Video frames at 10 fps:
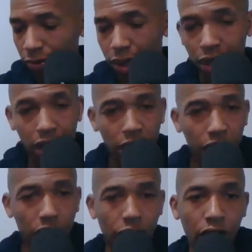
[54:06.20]
man.
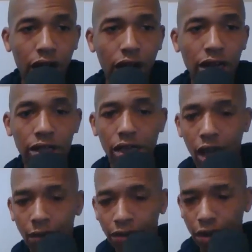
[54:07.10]
If y'all got any
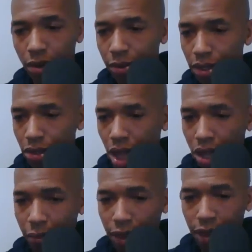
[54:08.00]
topics y'all want me to talk
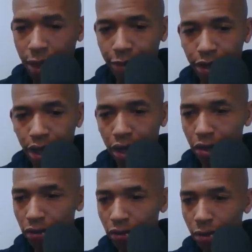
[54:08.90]
about, let me
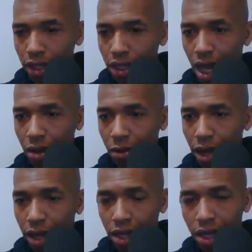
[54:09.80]
know. You want me to talk
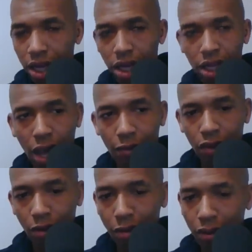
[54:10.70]
about any topics
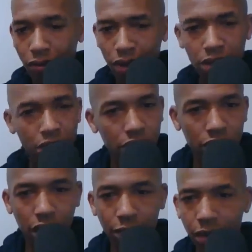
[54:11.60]
y'all want me to
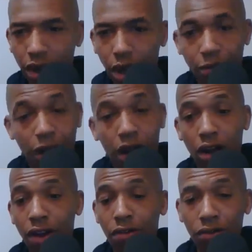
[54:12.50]
research, let me know. I probably
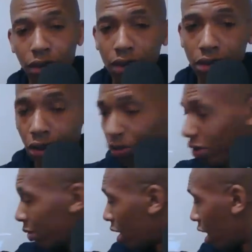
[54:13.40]
already researched
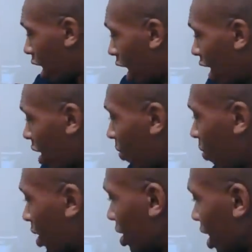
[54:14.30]
them. I got one